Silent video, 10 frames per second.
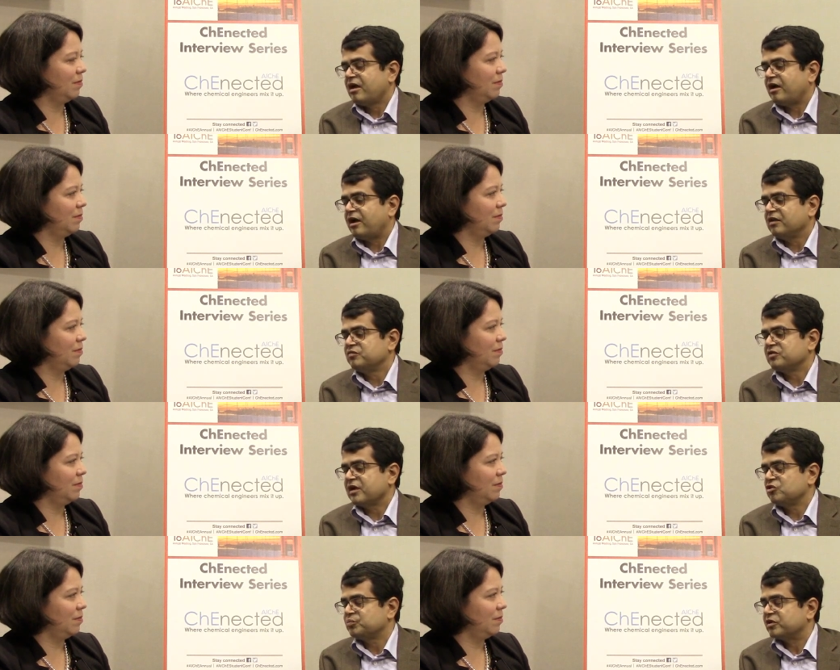Speaker 1: And if you
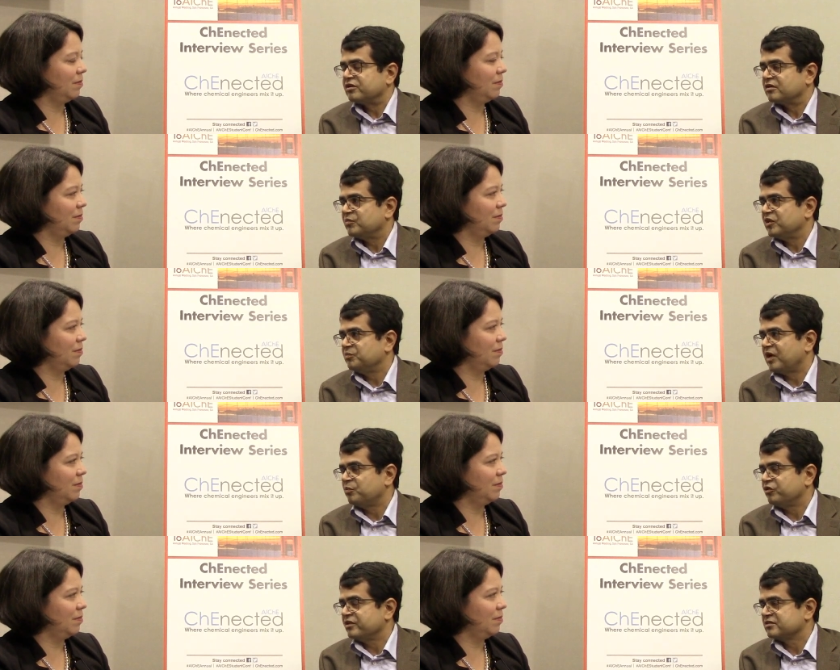try to perturb it by
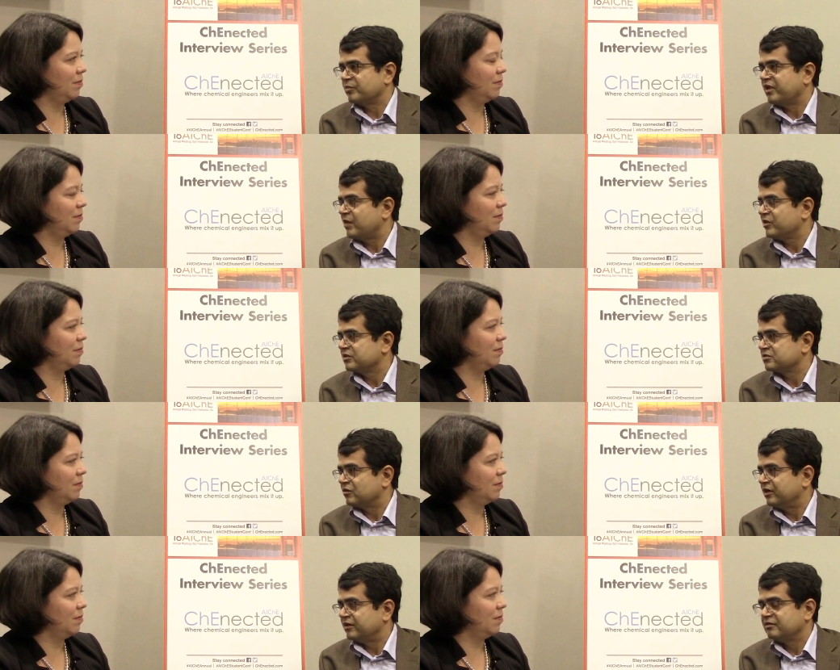putting some chemicals
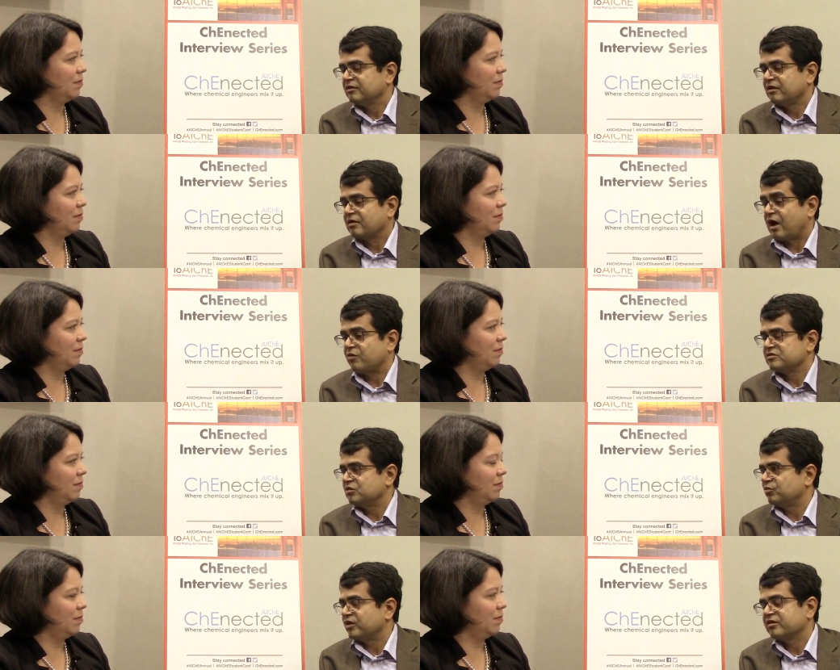on it, how does it
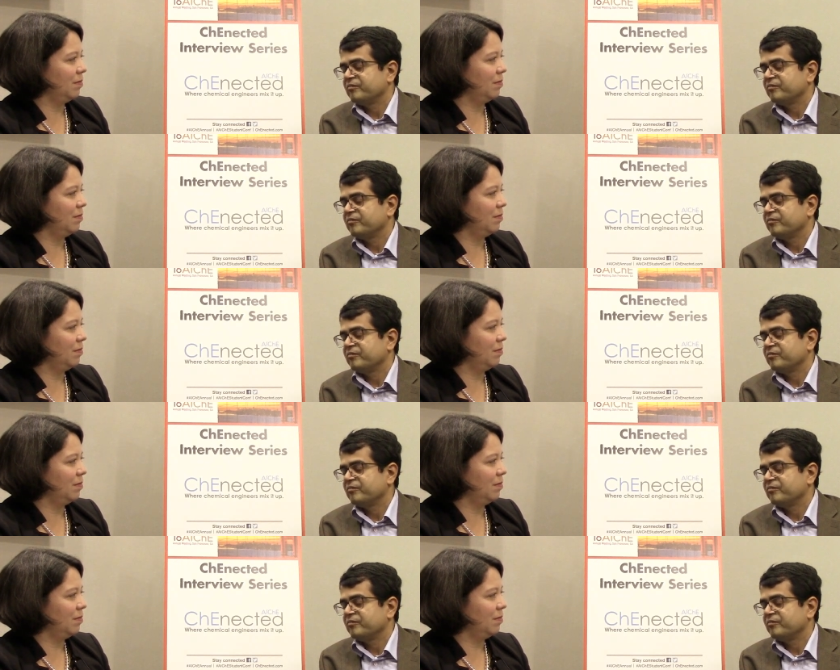work?